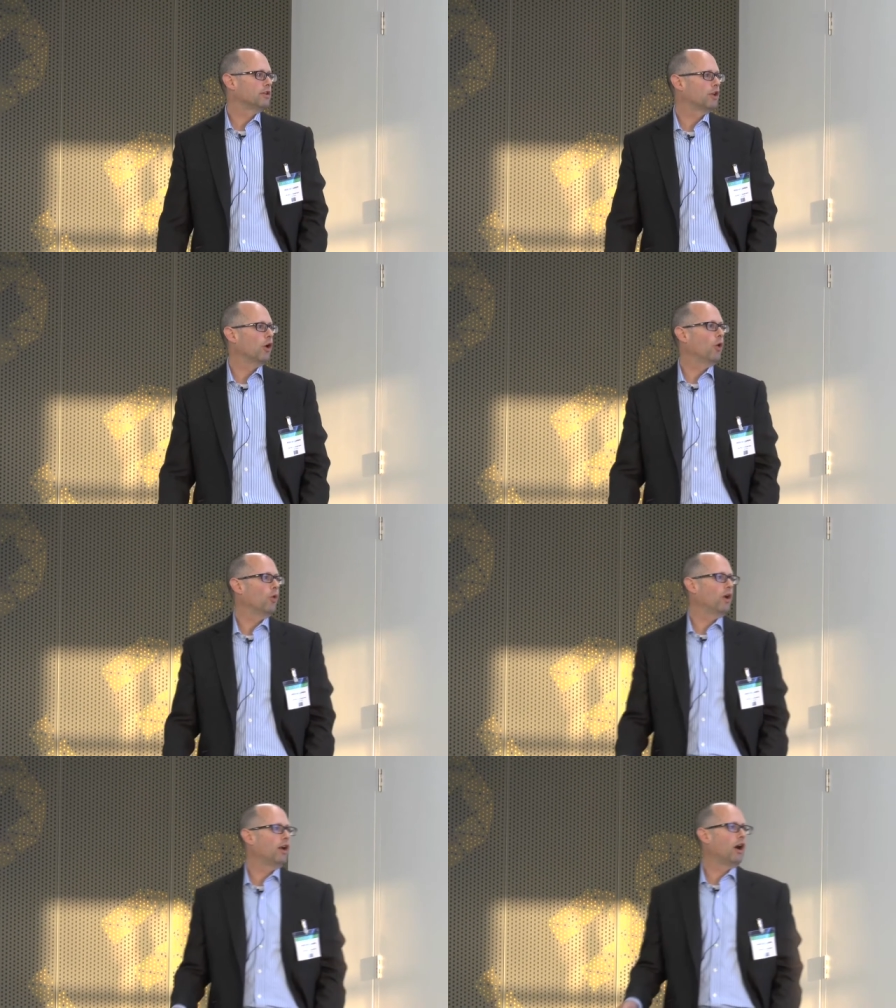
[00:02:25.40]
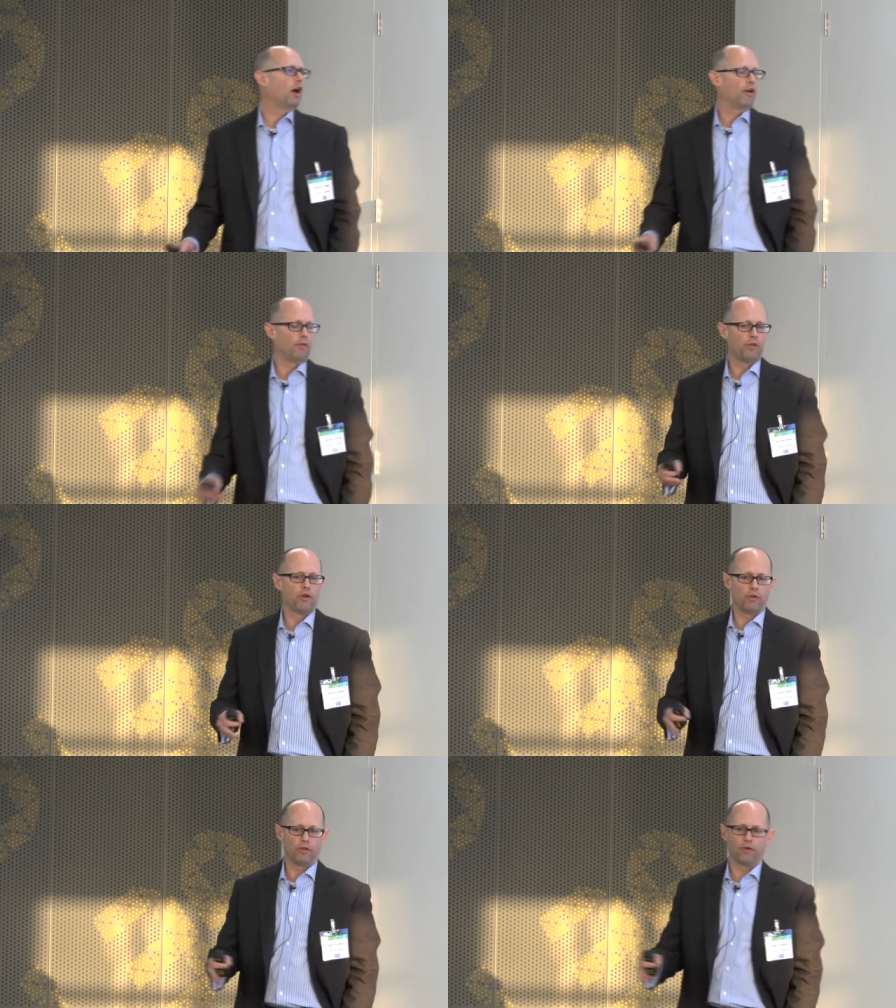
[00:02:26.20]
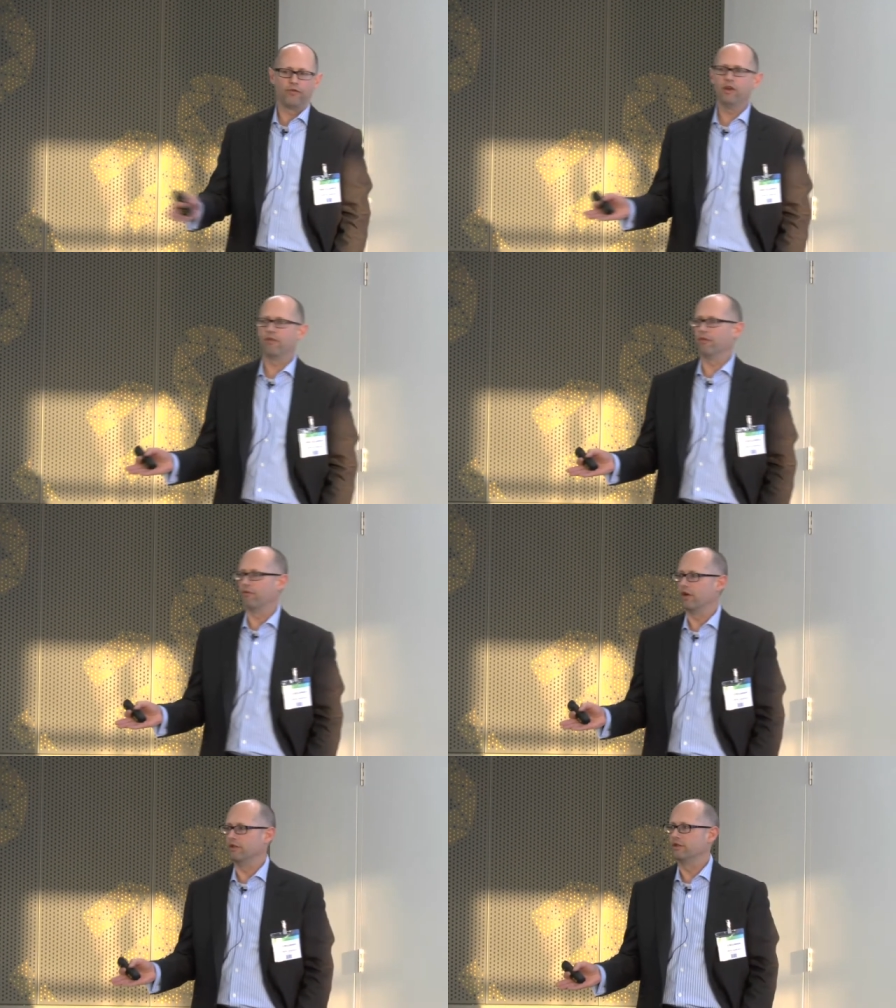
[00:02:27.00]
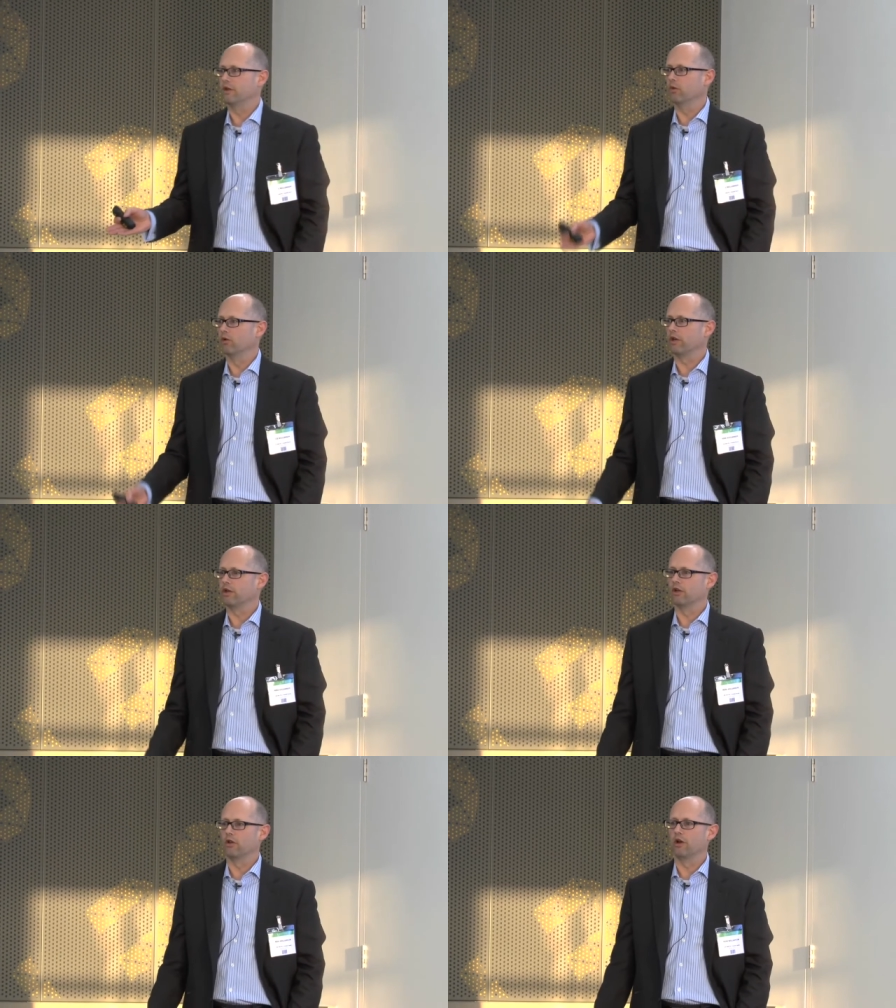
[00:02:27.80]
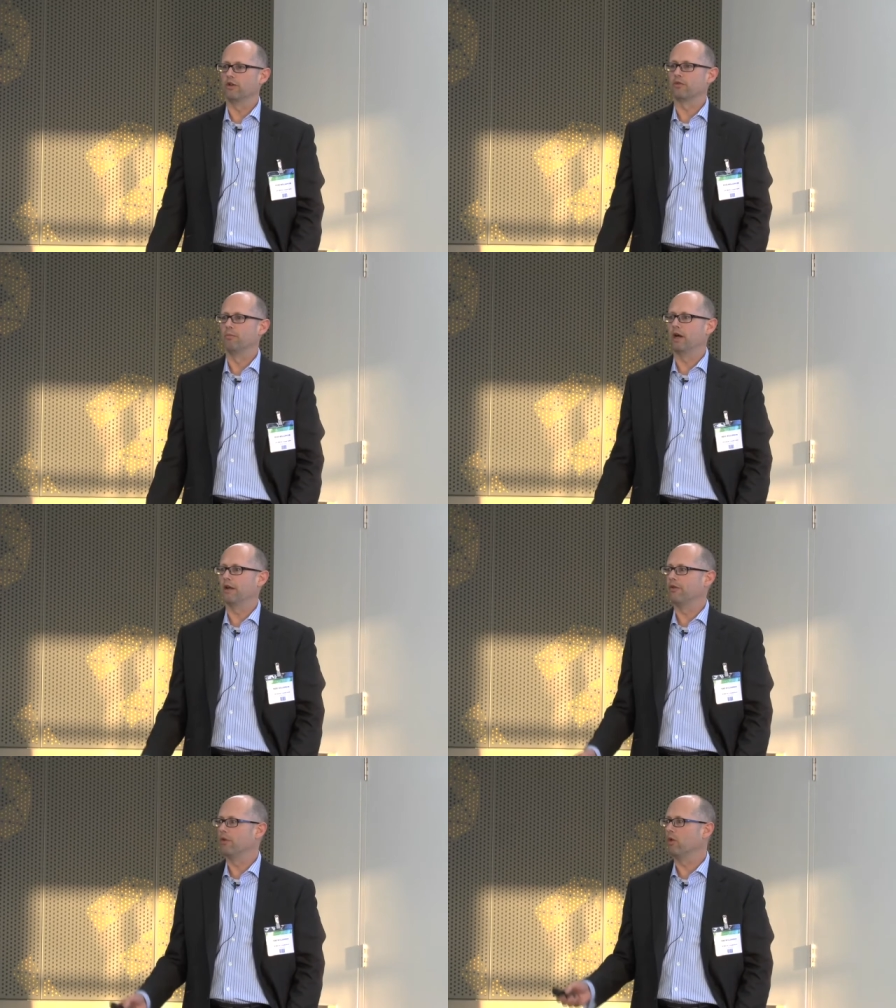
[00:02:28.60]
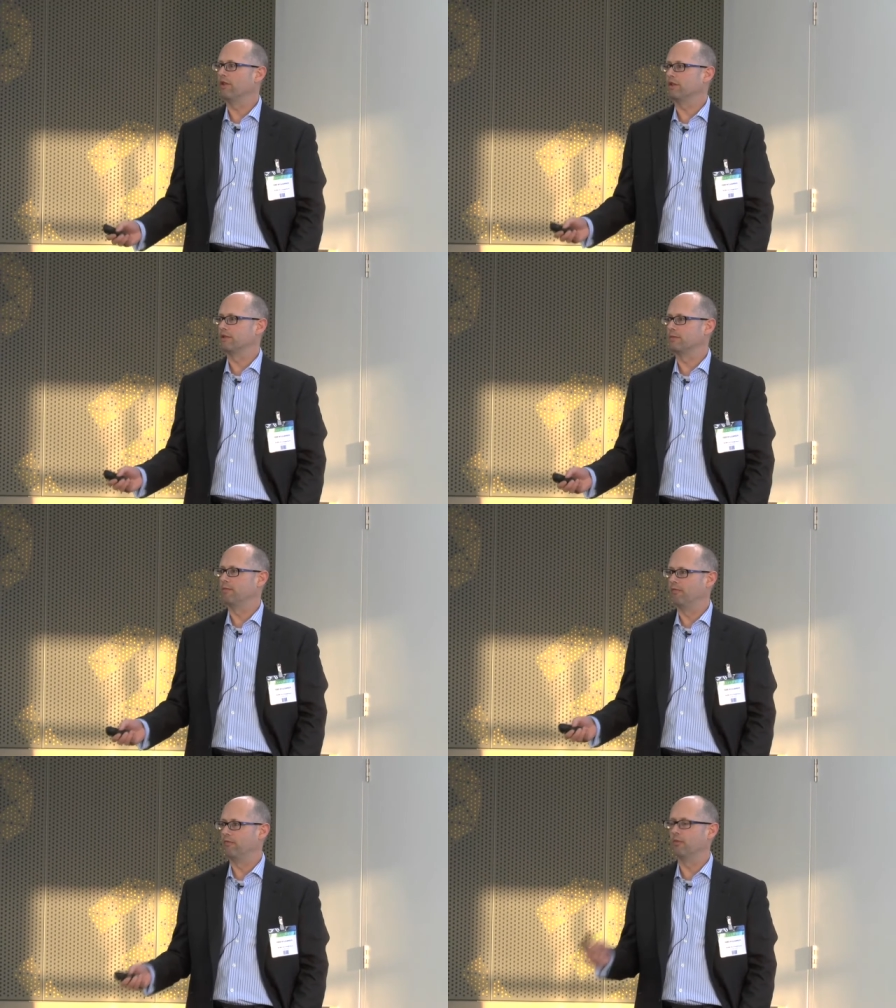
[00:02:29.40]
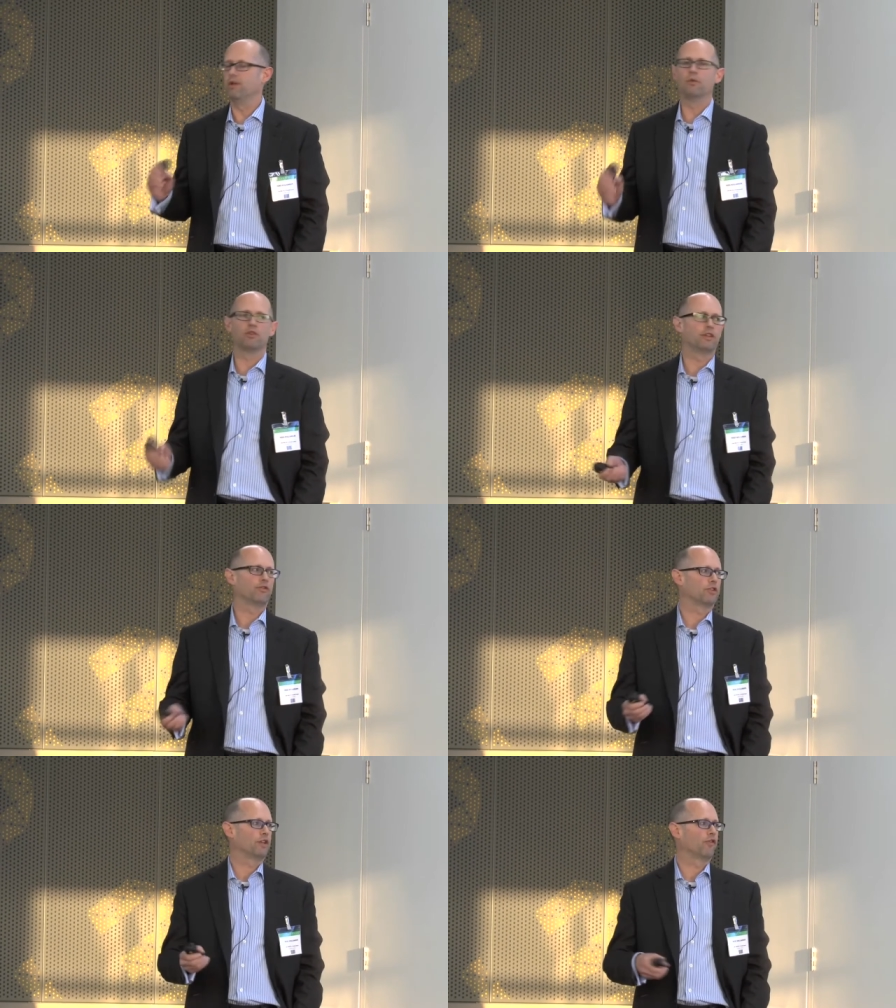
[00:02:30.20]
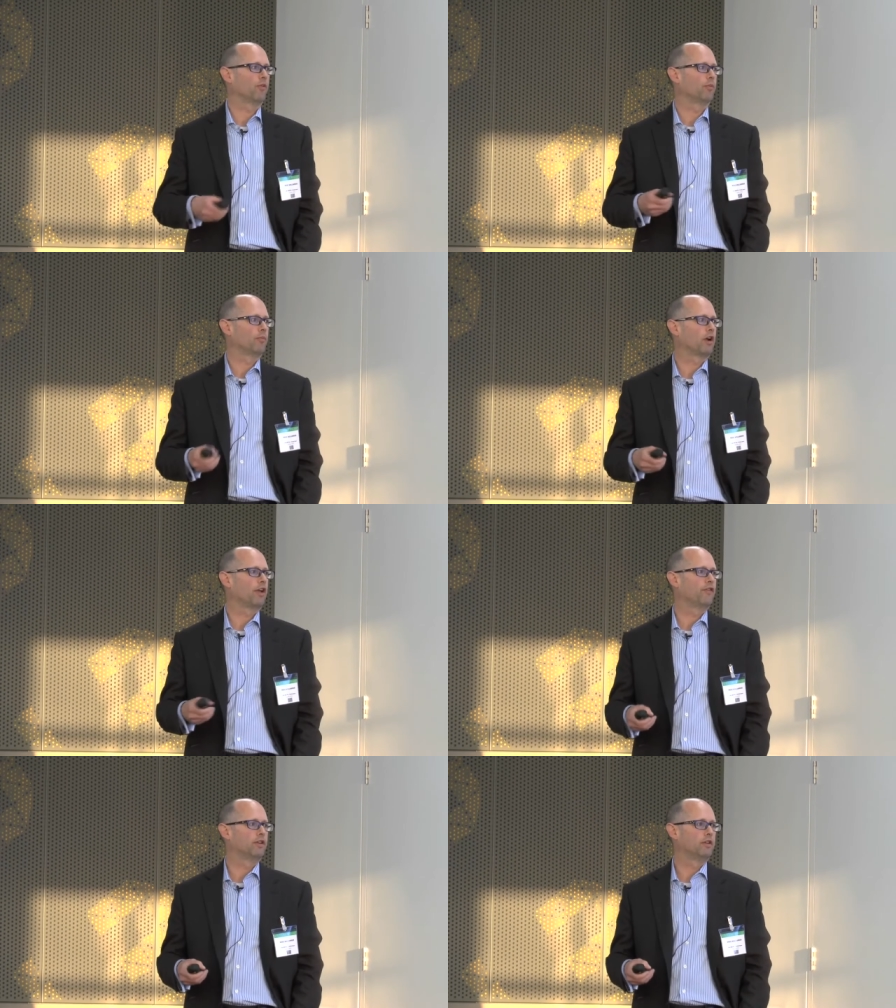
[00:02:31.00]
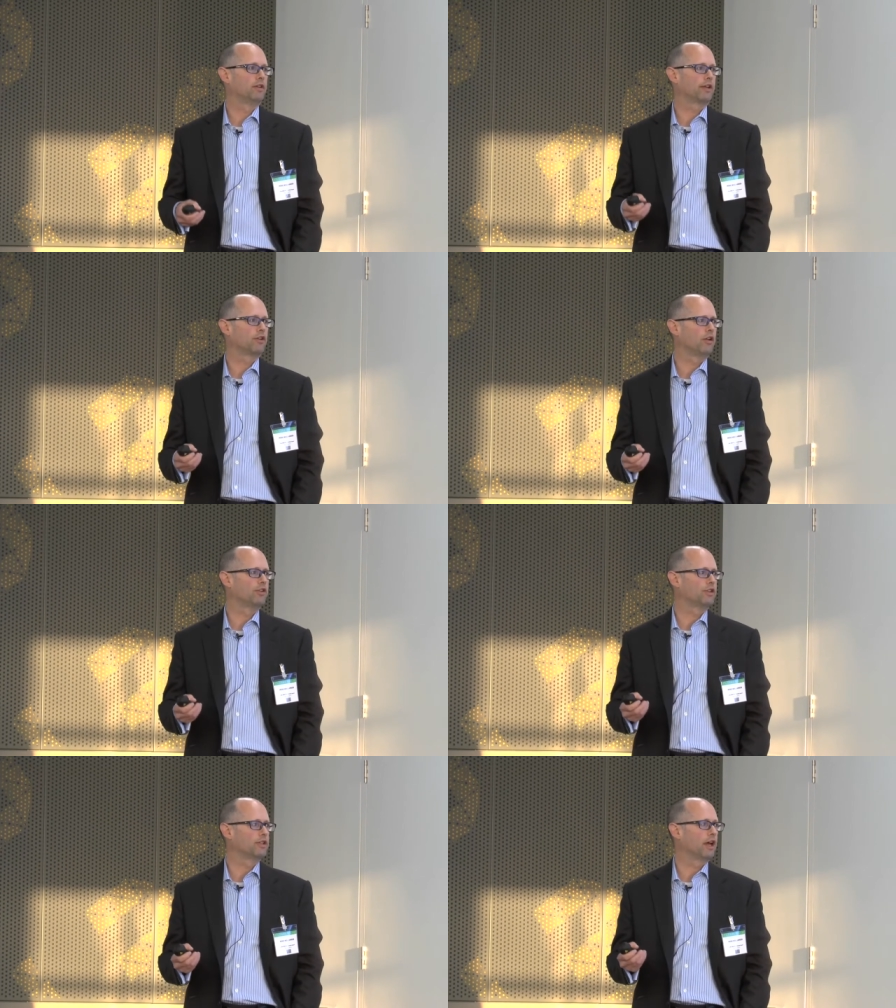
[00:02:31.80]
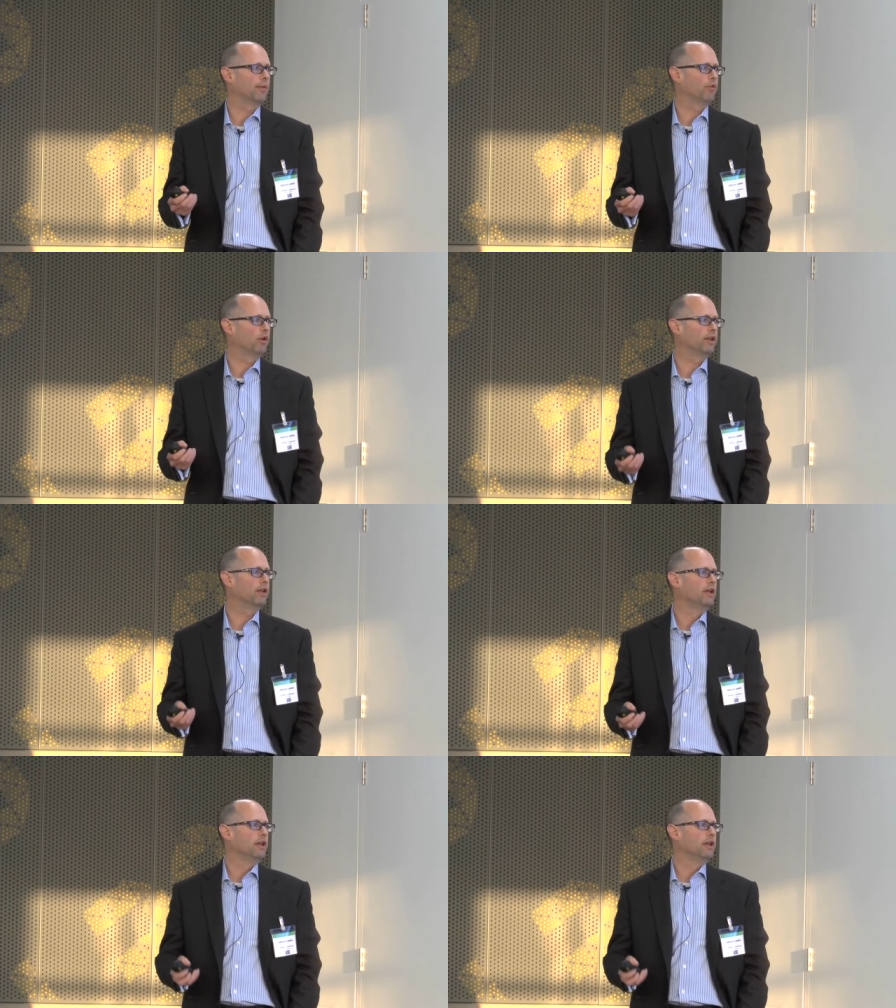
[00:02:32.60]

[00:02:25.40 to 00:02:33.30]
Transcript: so uh, there, there are a few different funds that we're looking to launch, but the one that's for me most interesting from kind of a technology standpoint